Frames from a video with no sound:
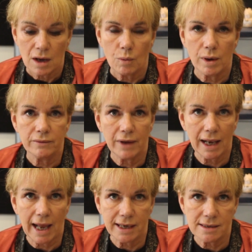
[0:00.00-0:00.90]
One of our
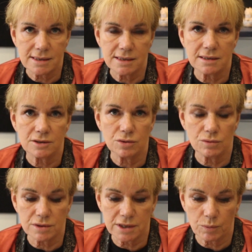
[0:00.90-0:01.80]
latest
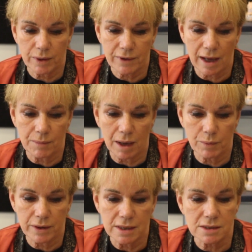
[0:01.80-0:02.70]
tools that we've come up
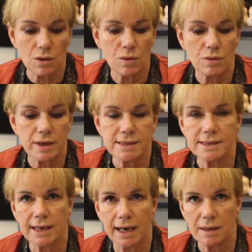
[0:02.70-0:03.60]
with is called a
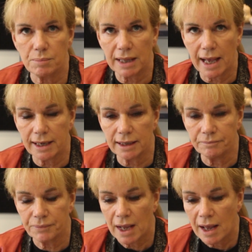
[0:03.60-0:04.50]
study planner,
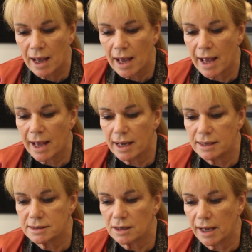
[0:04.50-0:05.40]

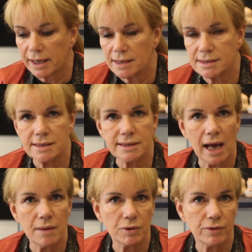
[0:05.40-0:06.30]
and I guess this
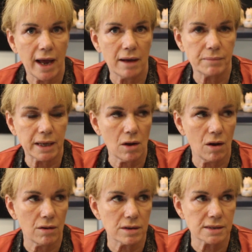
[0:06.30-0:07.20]
came around
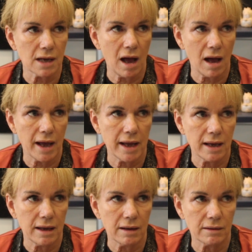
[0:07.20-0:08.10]
because
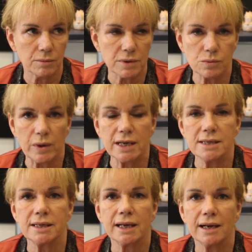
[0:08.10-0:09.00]
I was
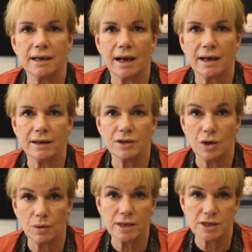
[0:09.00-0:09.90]
witnessing a
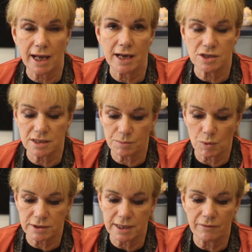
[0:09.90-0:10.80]
new education
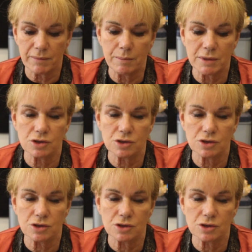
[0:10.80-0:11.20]
support staff member